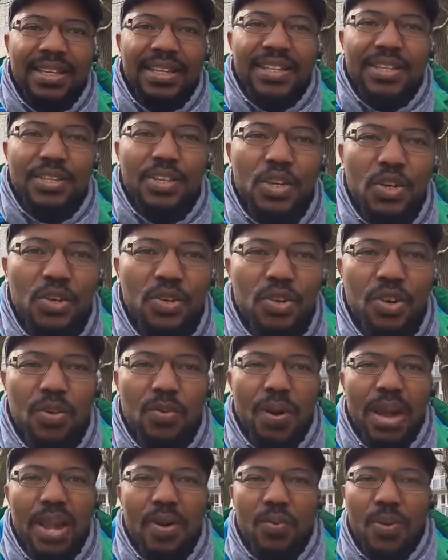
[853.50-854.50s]
Do you know
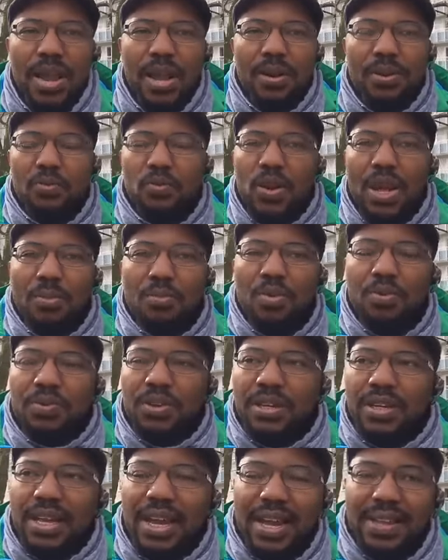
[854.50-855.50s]
why we are
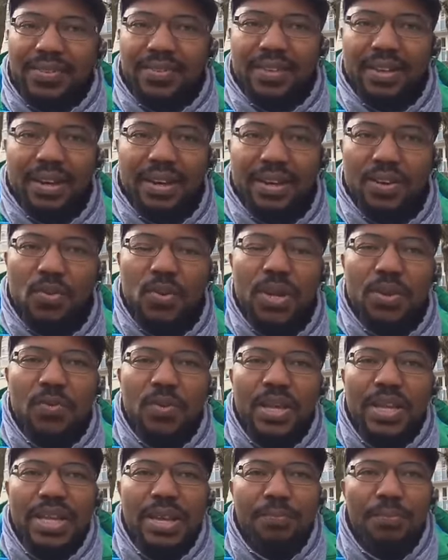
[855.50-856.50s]
moving astray?
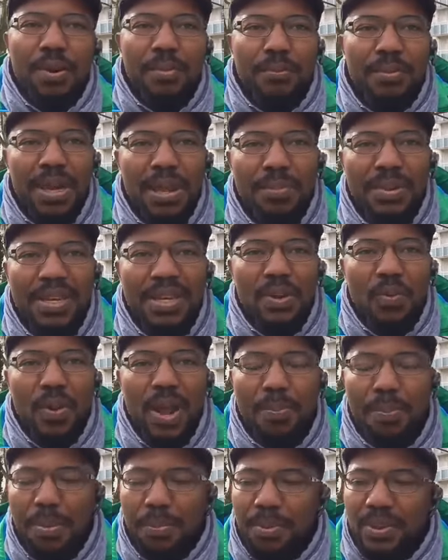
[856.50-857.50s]
We keep on blaming the
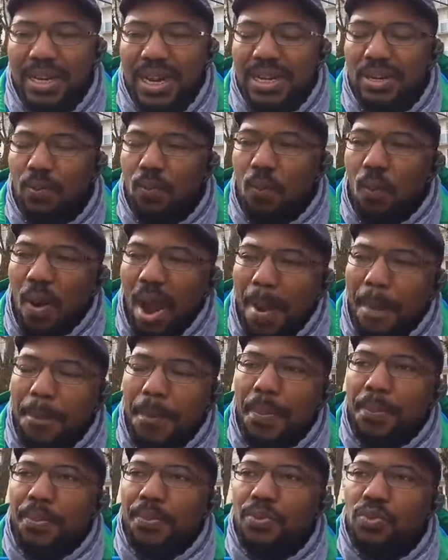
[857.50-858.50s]
white people, that the white
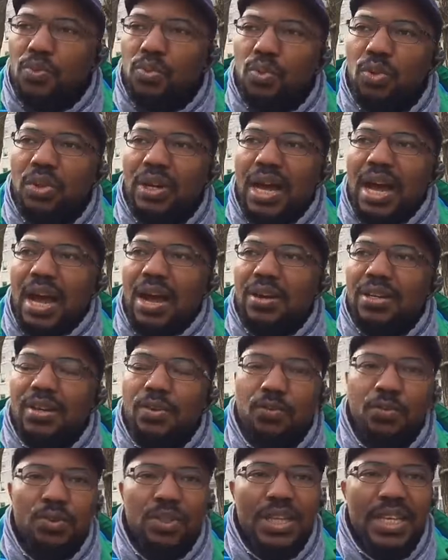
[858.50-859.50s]
people stole out the
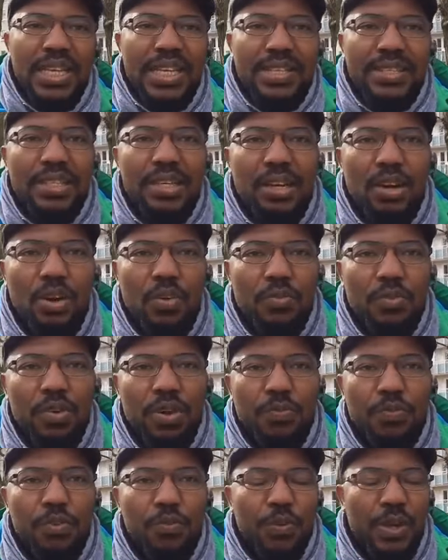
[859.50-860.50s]
history of our
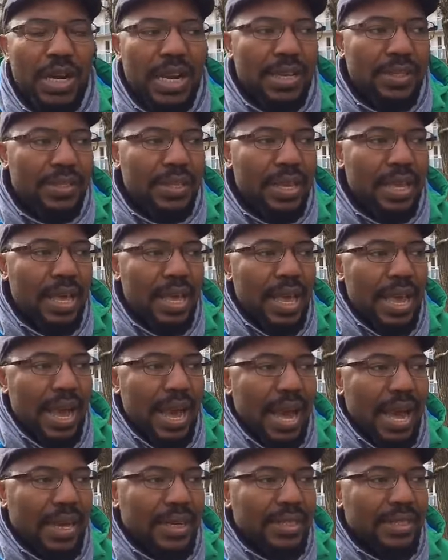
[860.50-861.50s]
forefathers
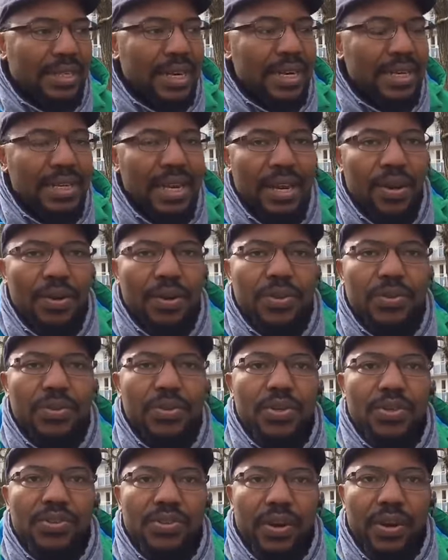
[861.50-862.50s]
and render us
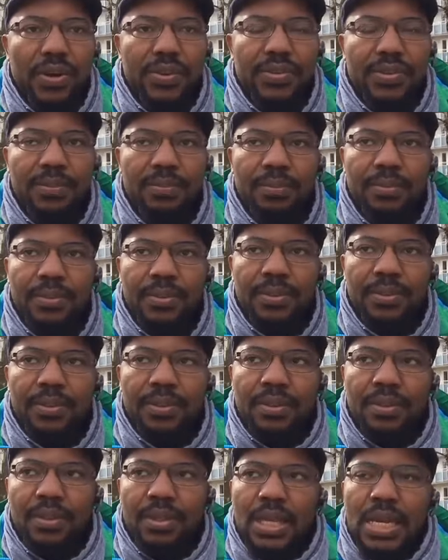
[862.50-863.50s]
useless.
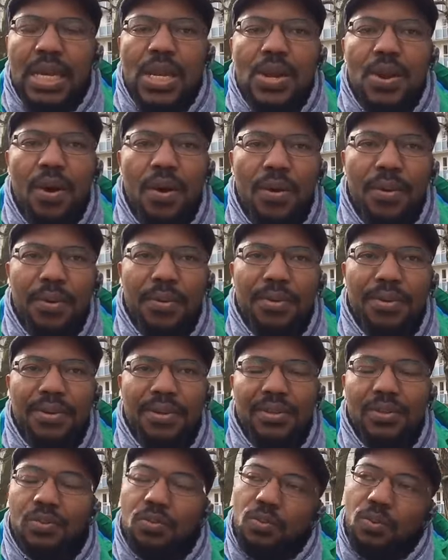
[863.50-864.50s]
No,
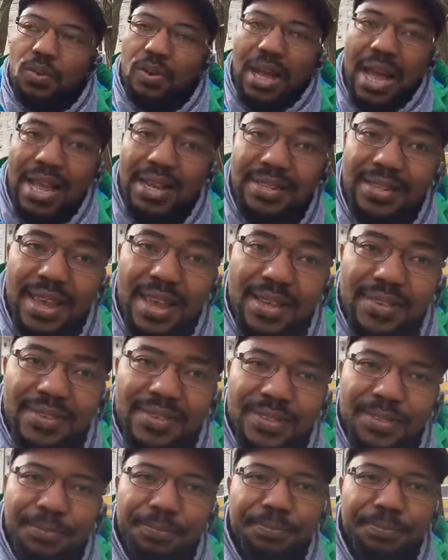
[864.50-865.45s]
and yes,